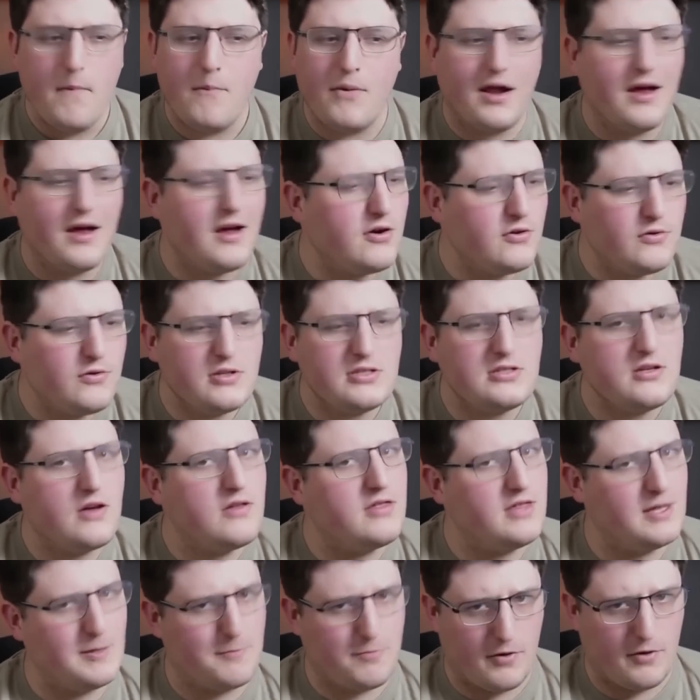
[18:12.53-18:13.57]
But I also
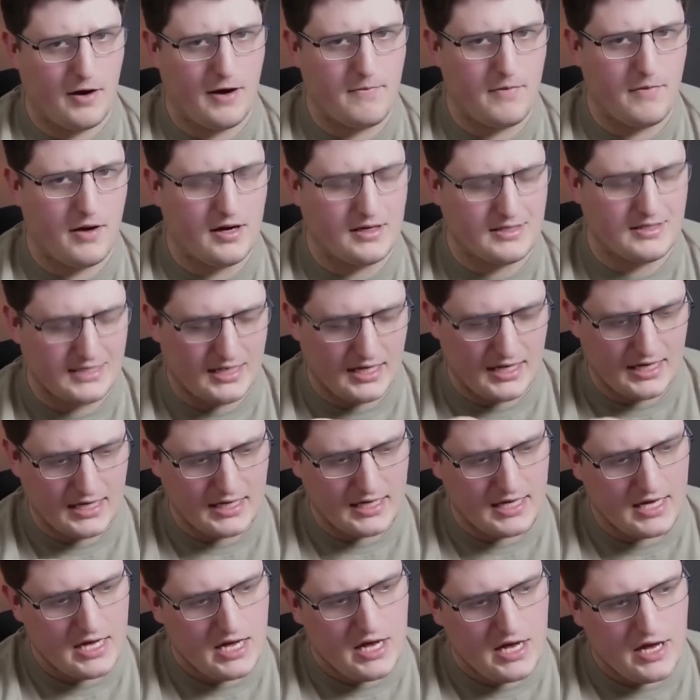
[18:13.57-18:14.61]
think Primarchs
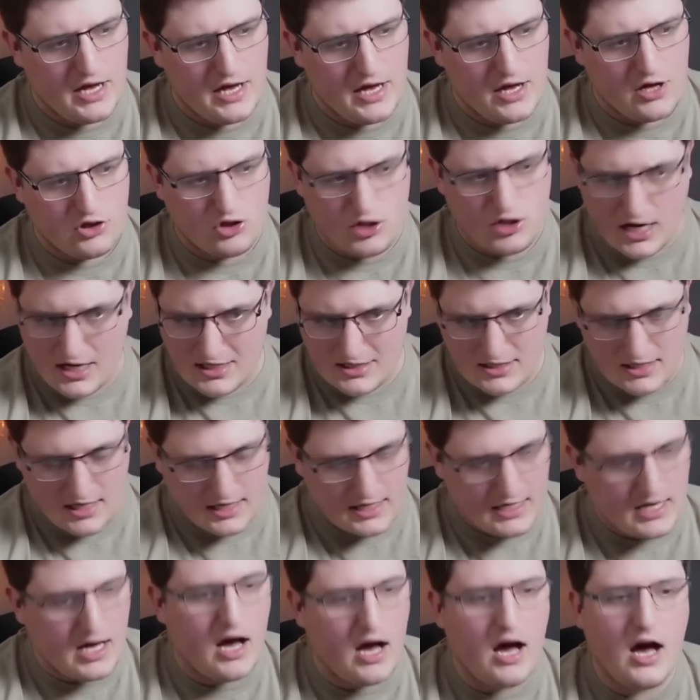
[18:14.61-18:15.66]
like
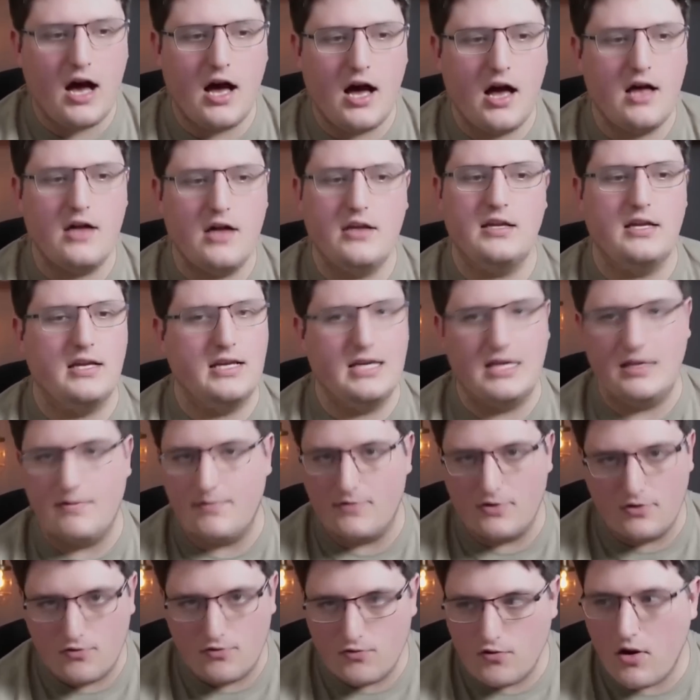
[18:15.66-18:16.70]
Jagatai Khan,
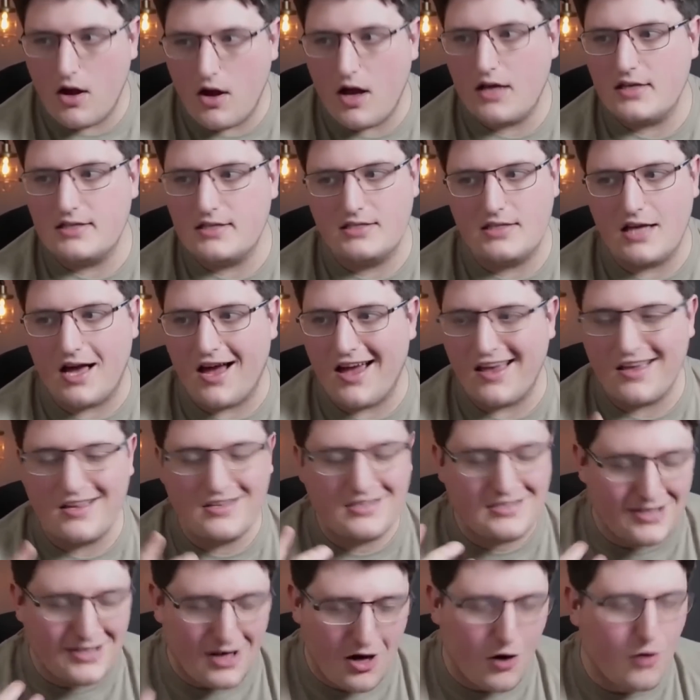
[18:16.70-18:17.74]
Leman Russ, I
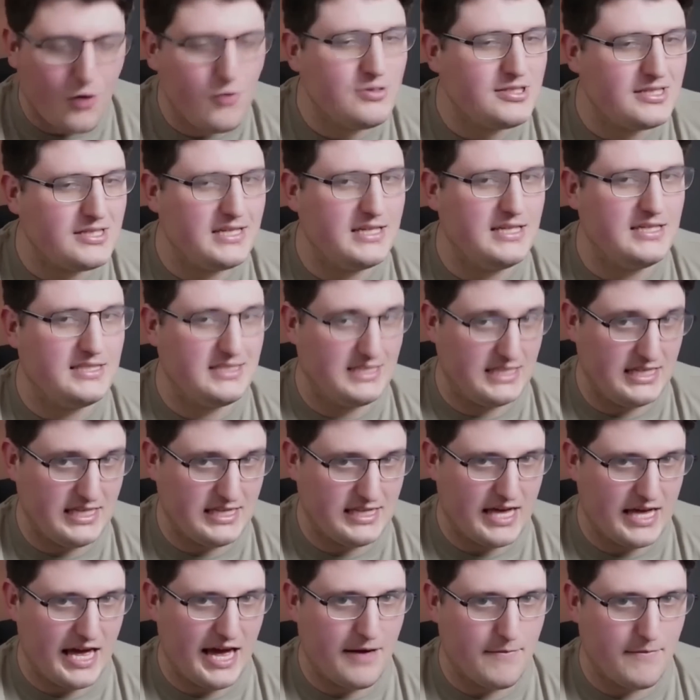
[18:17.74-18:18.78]
could totally see
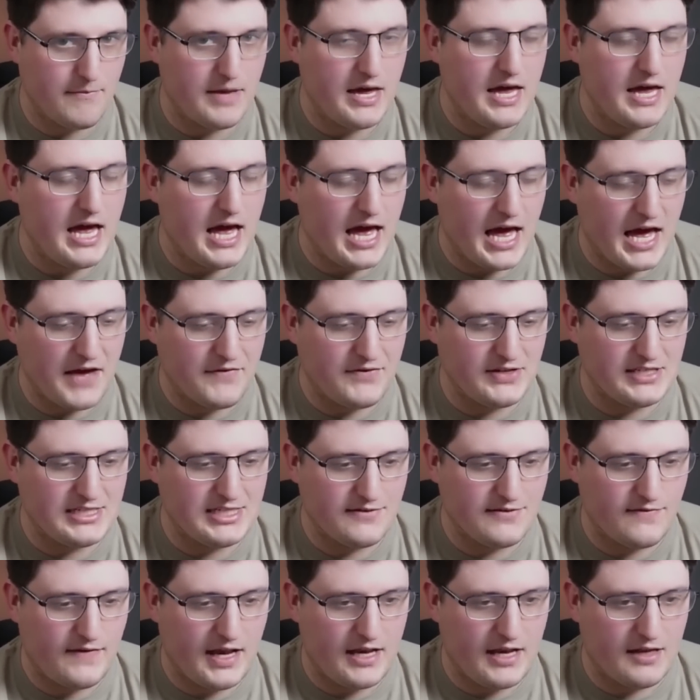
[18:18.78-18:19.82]
them having
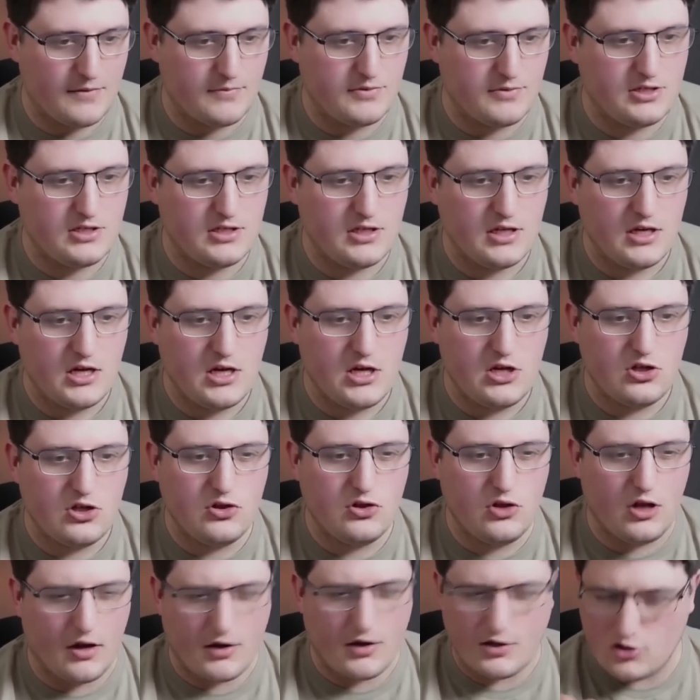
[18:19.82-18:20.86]
developed
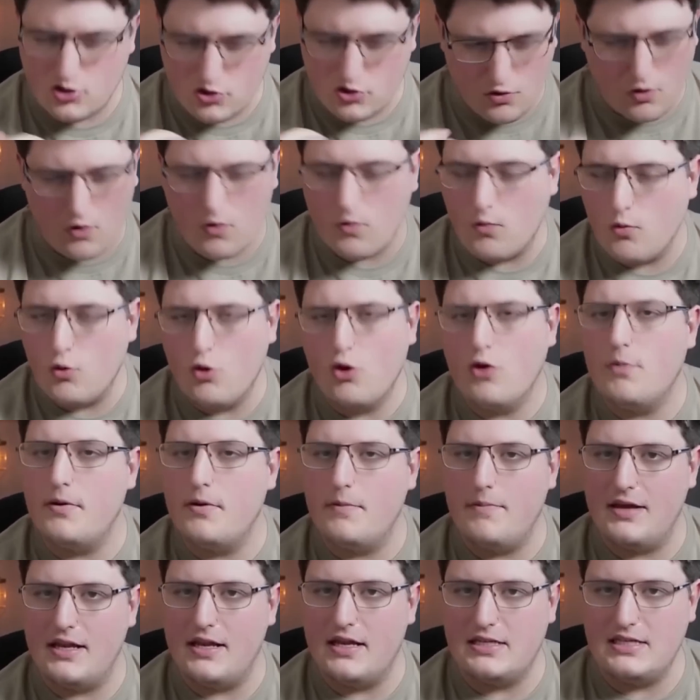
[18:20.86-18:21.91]
like strong warp
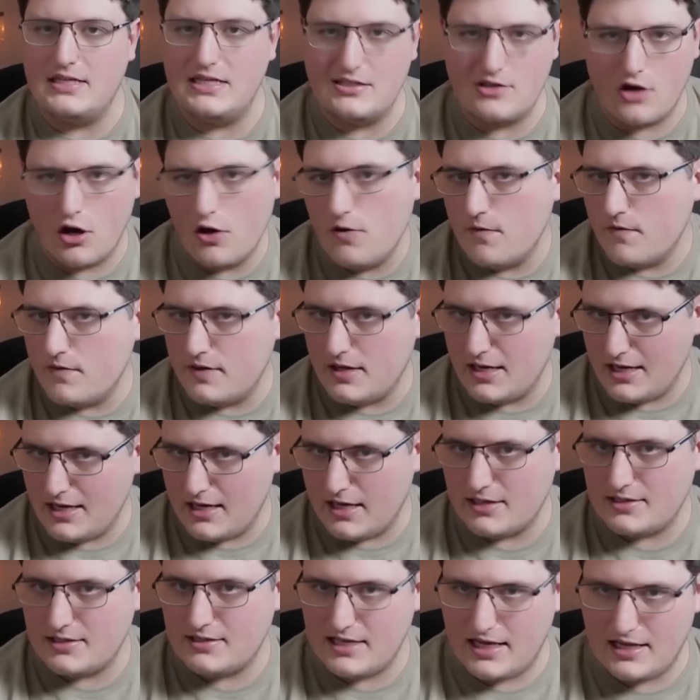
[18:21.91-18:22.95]
abilities over the
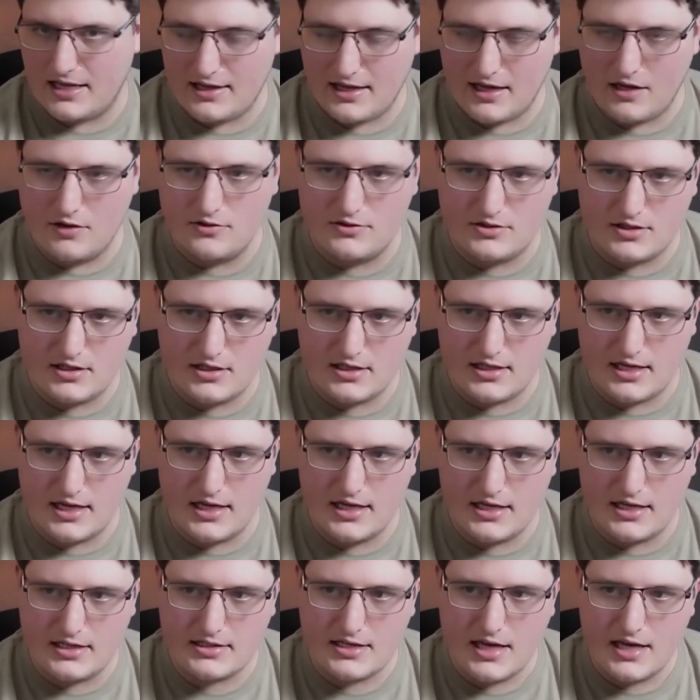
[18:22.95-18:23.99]
last 10,000
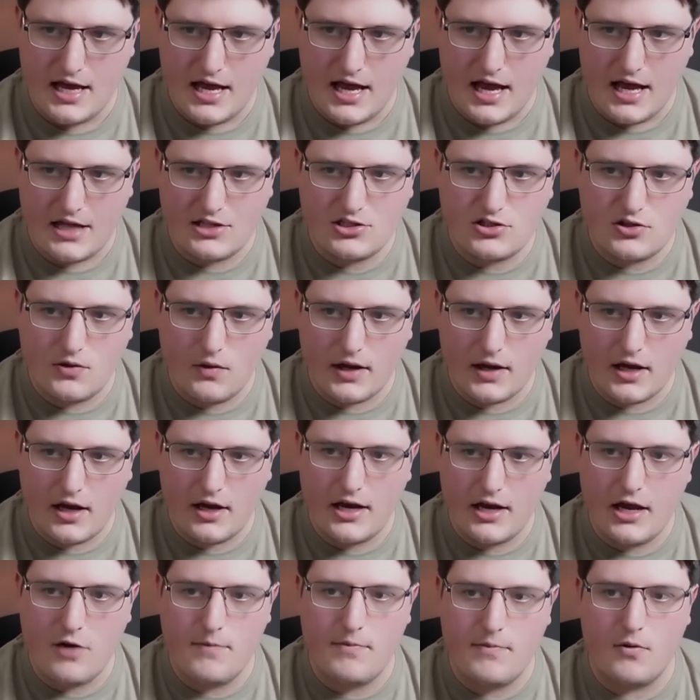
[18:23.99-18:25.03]
years. And so I
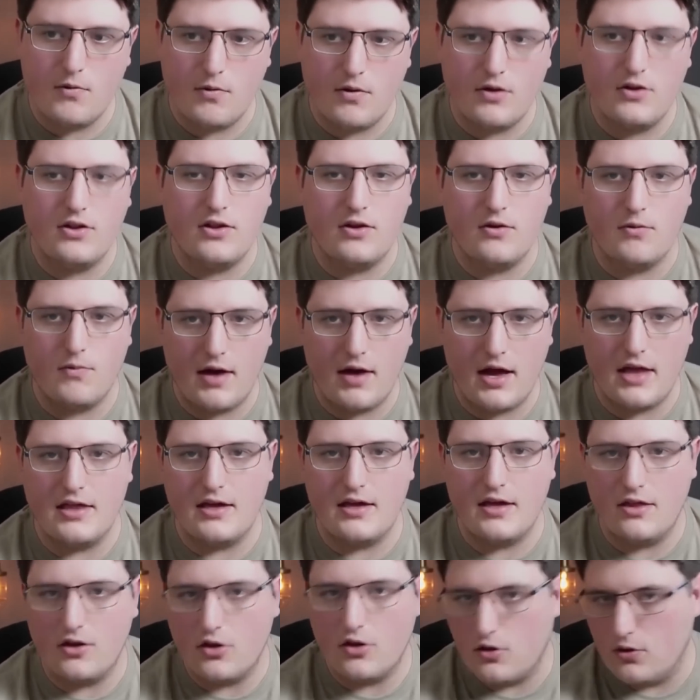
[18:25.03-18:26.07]
can't help but wonder
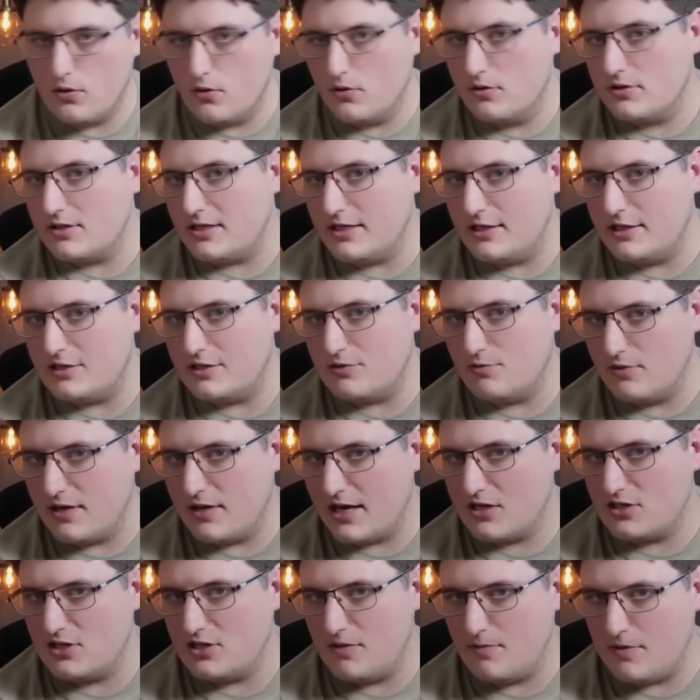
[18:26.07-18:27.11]
whether the gauntlets would
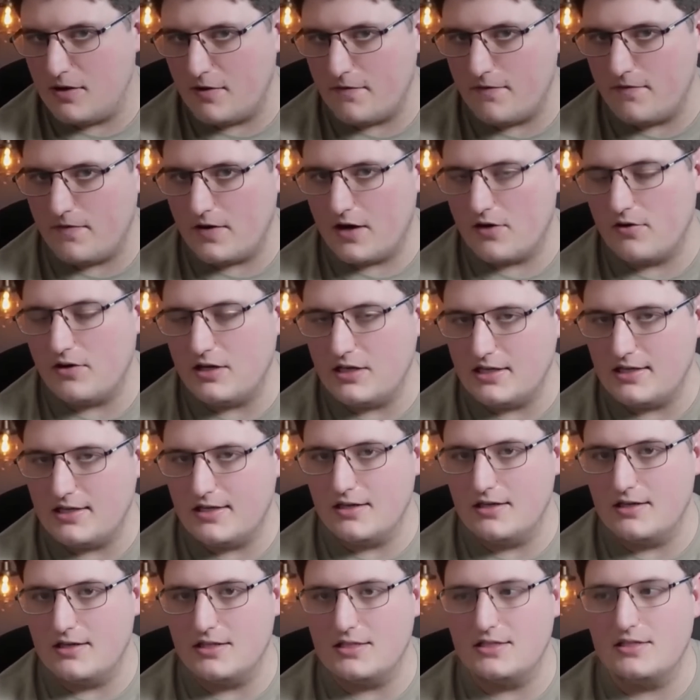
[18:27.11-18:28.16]
actually be a very
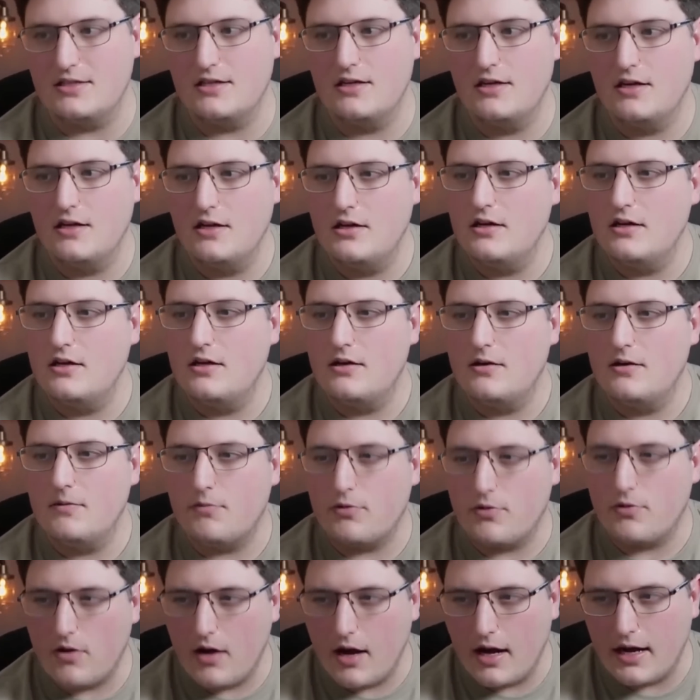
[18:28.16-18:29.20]
good
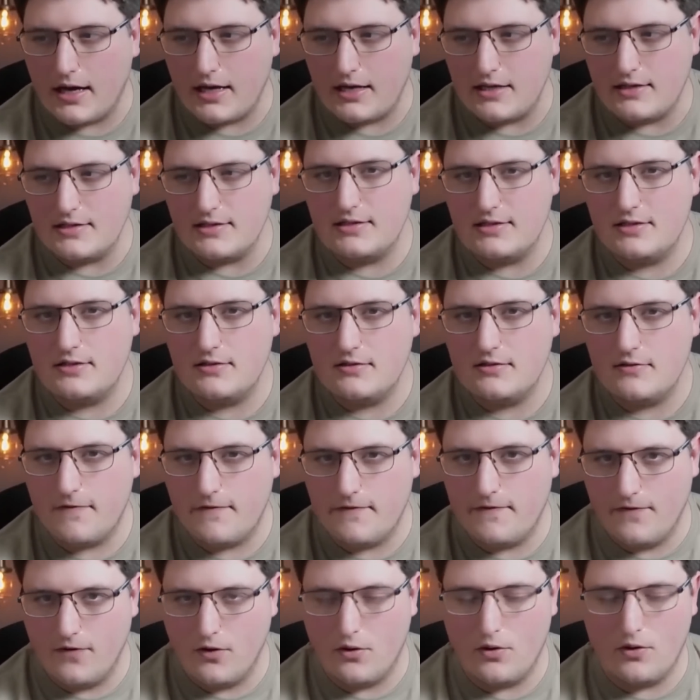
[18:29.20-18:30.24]
prize
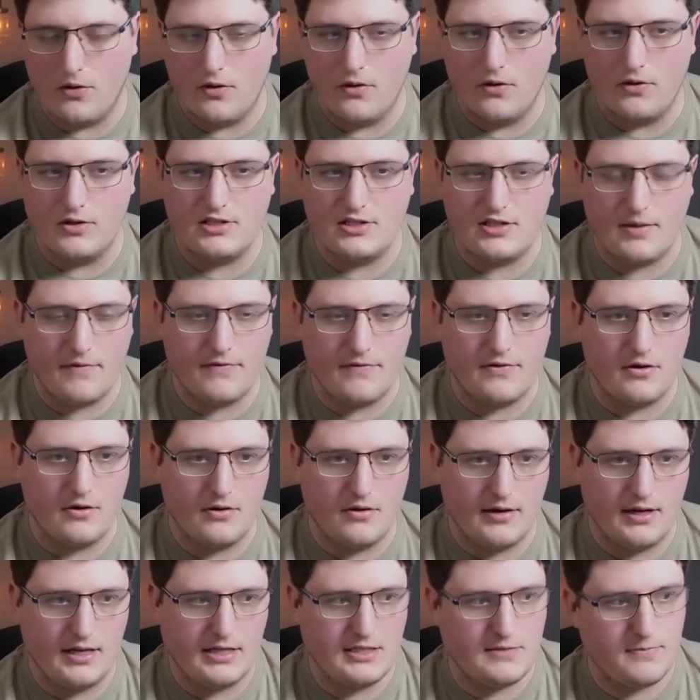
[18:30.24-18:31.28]
for some of the
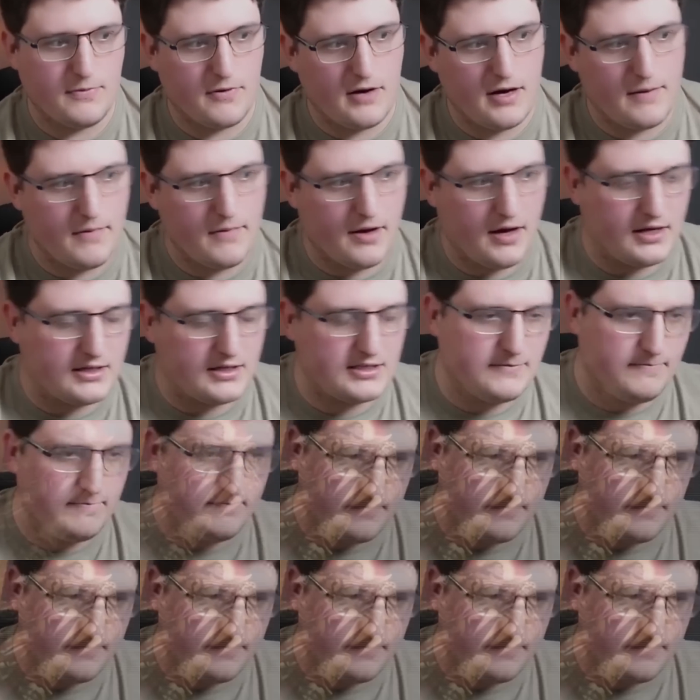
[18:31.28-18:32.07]
Loyalist Primarchs.